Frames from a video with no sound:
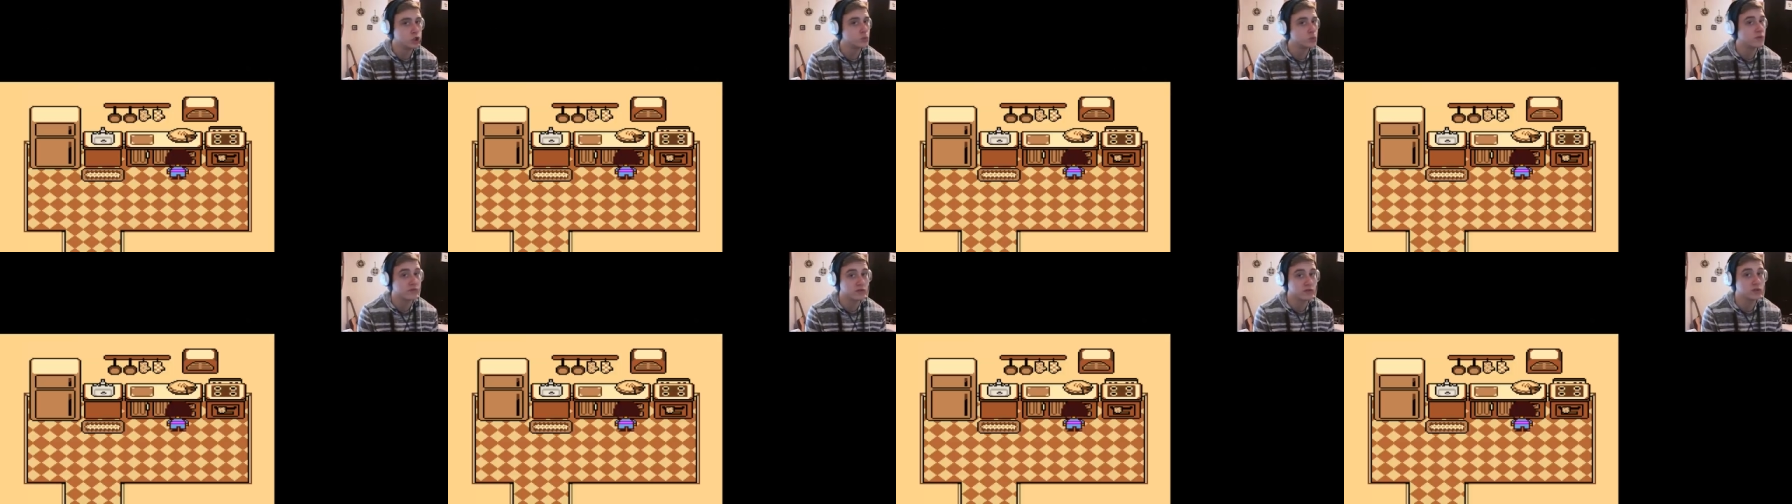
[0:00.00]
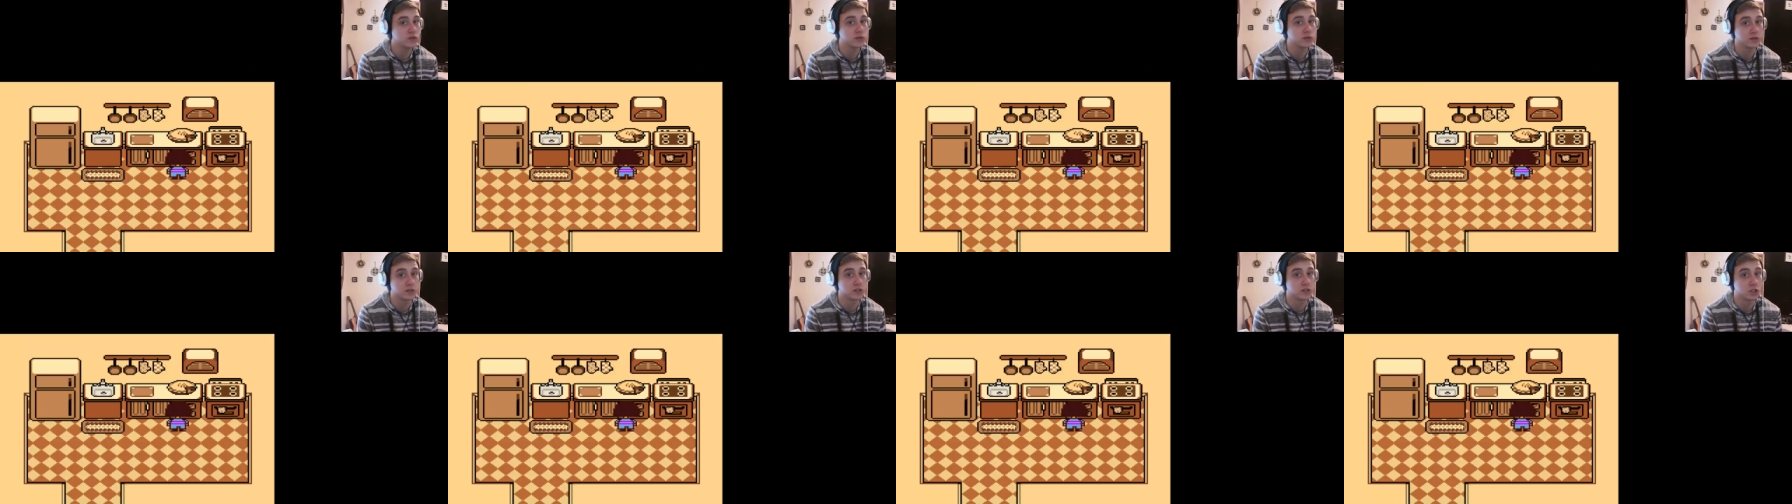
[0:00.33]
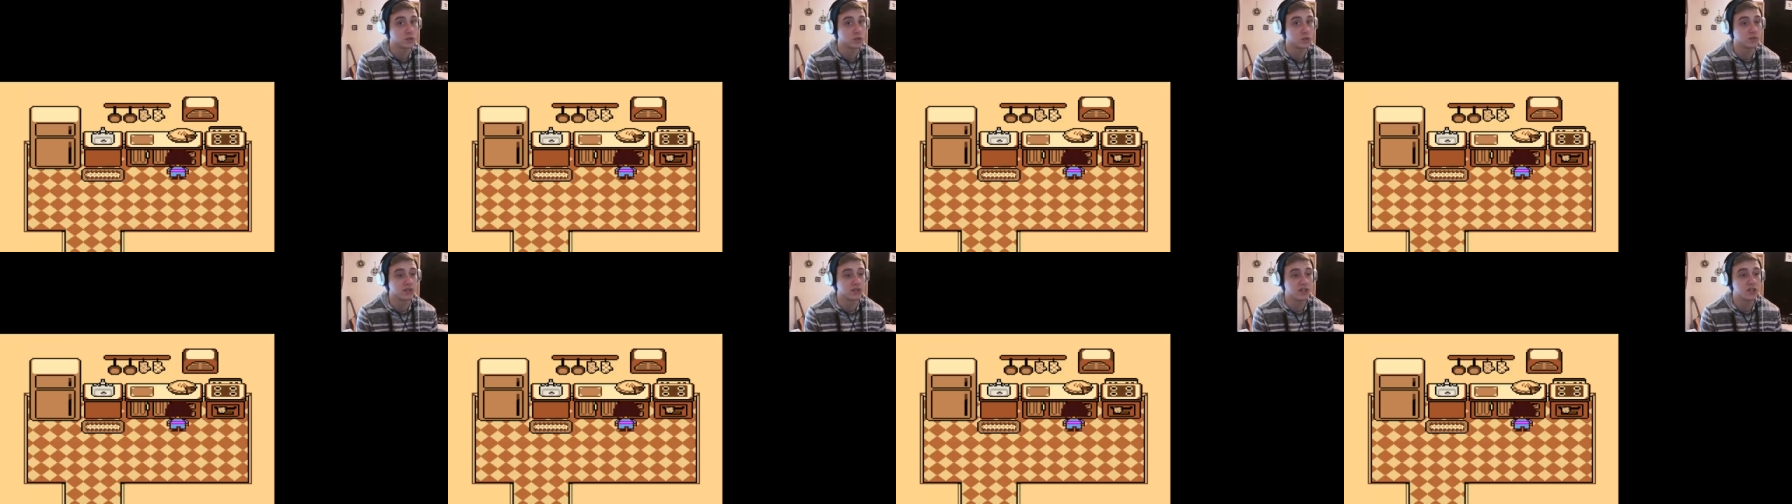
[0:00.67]
You should be full of
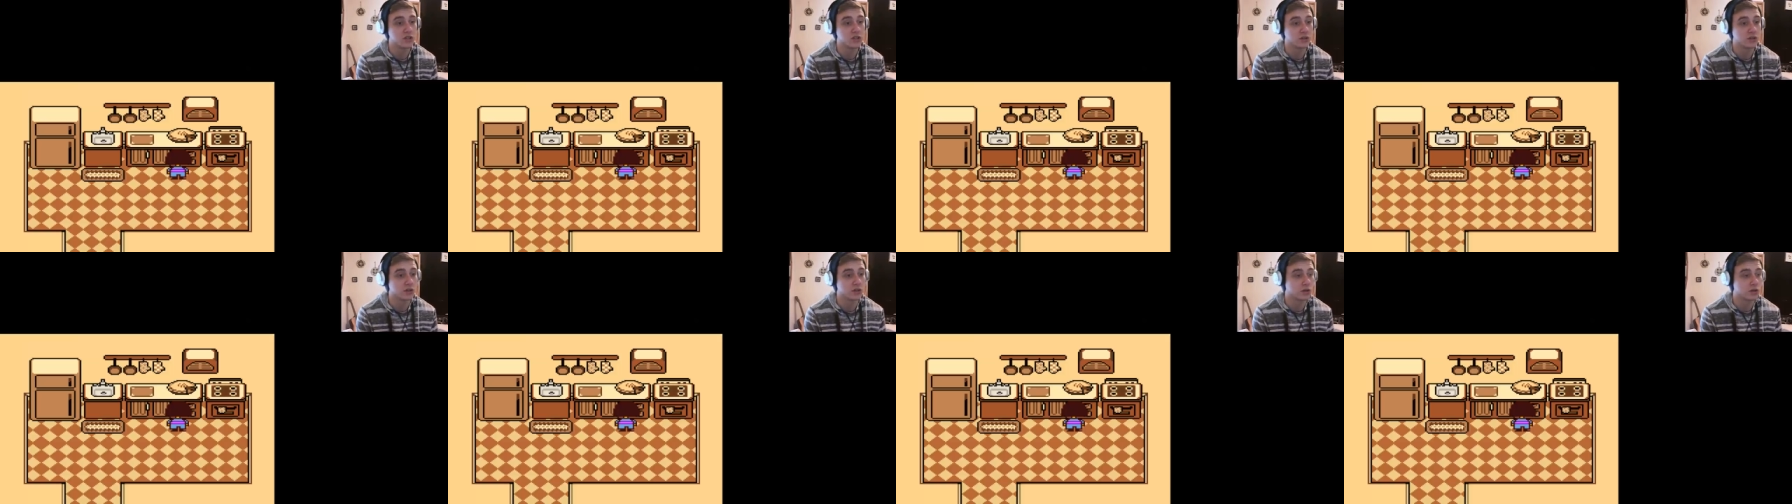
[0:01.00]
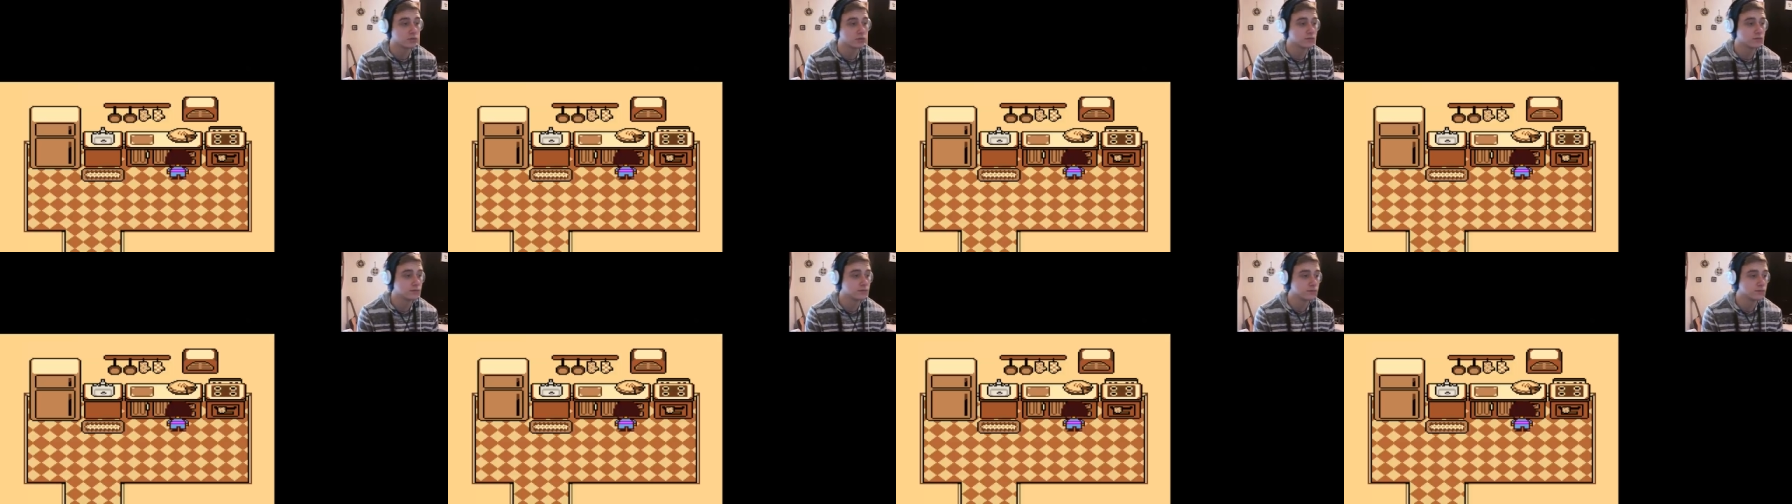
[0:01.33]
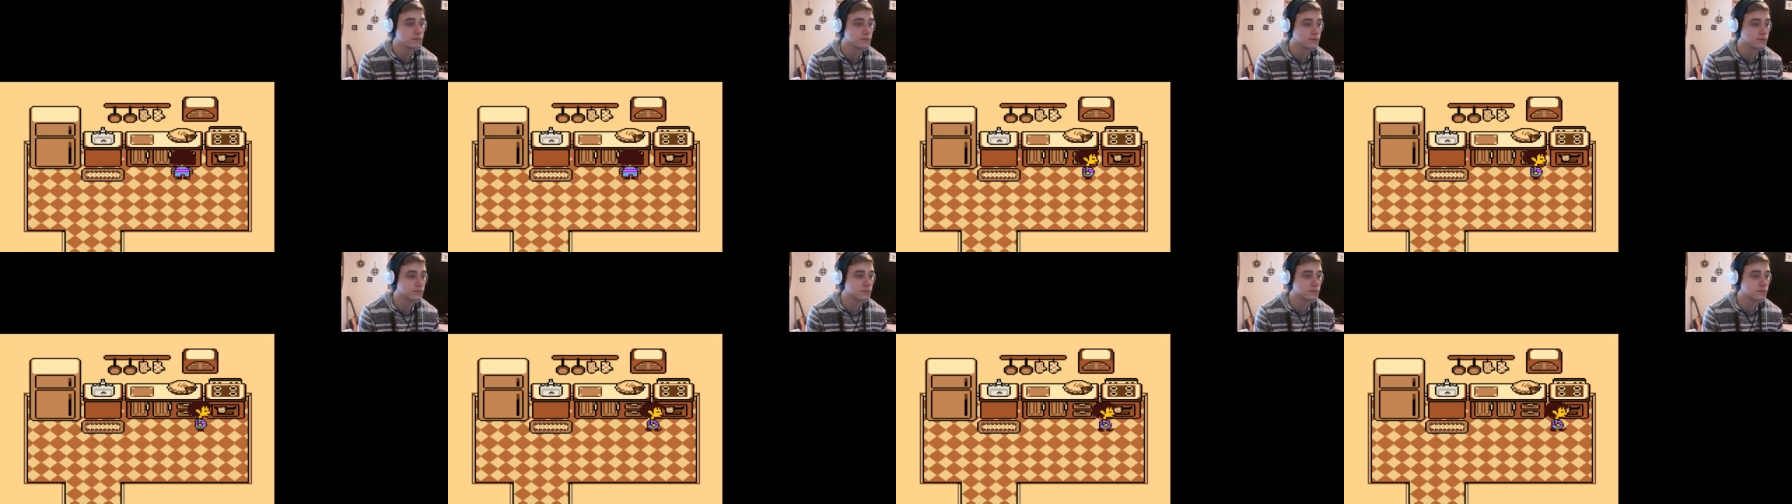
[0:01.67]
determination,
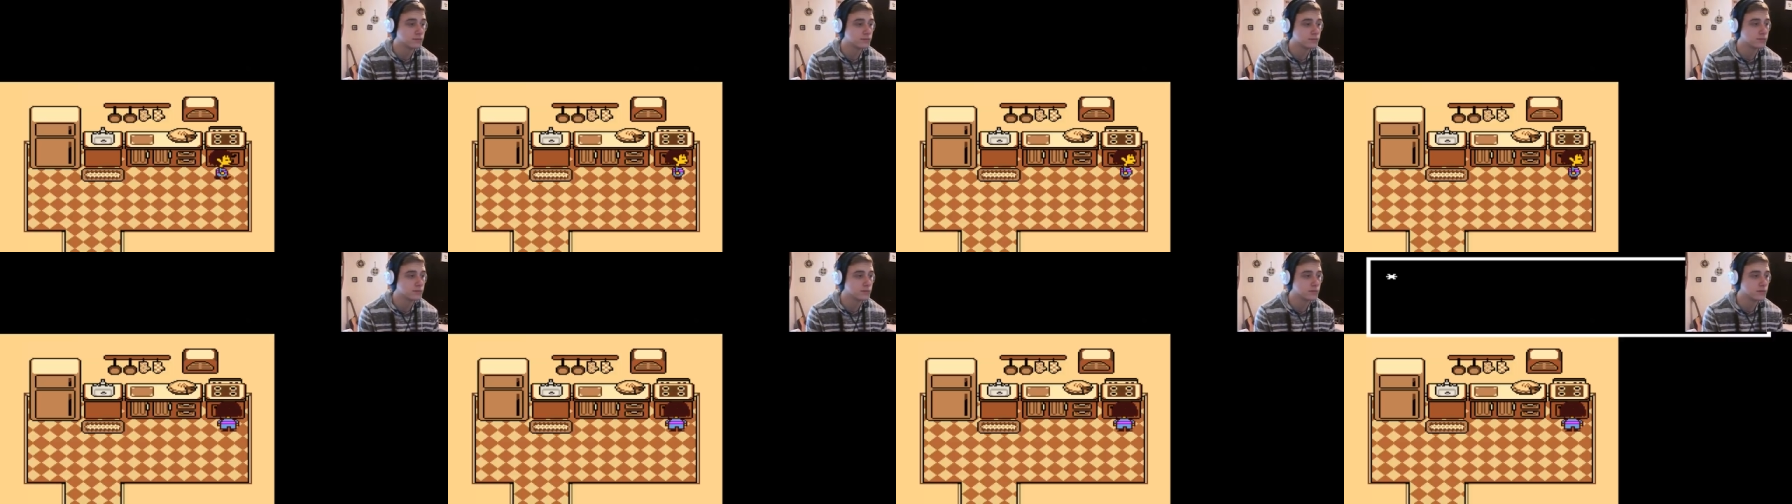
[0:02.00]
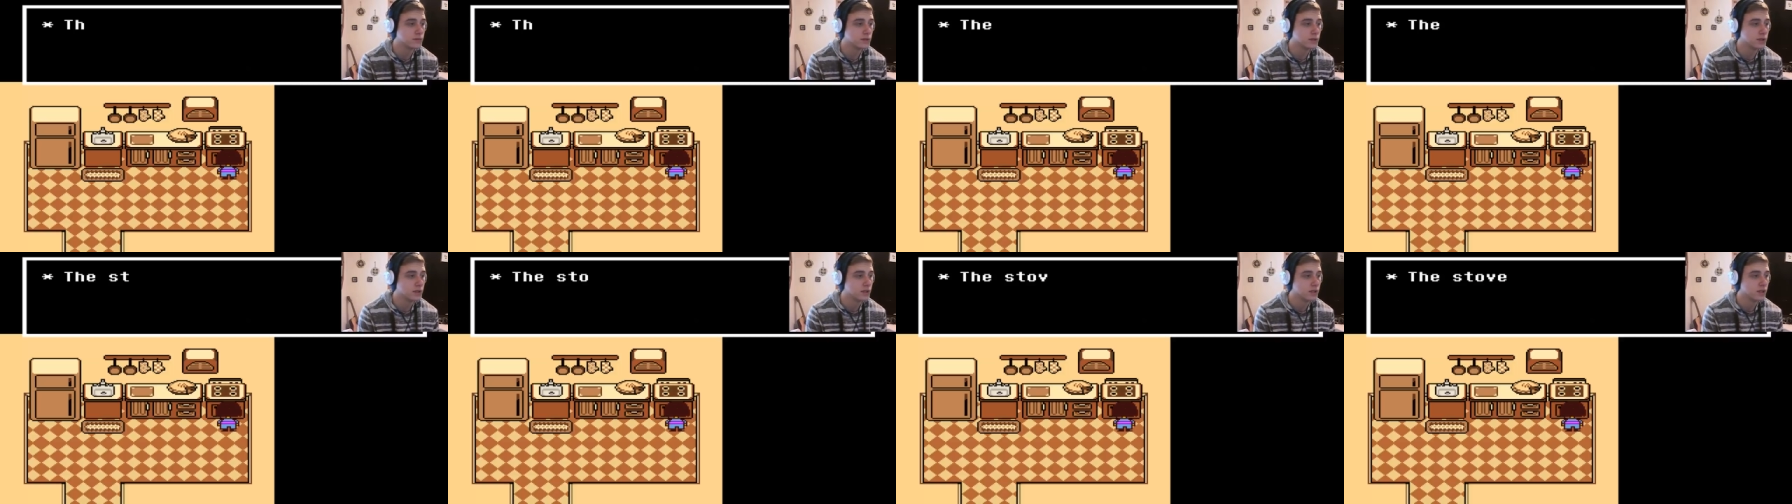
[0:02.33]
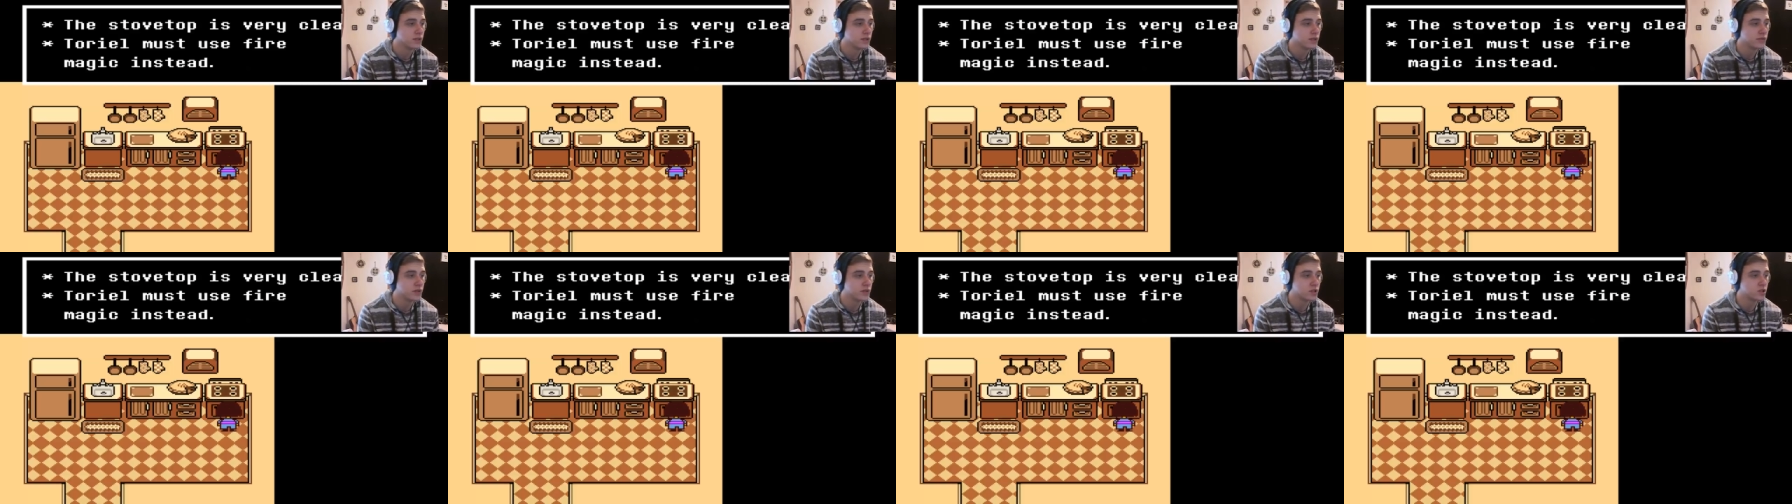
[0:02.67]
though.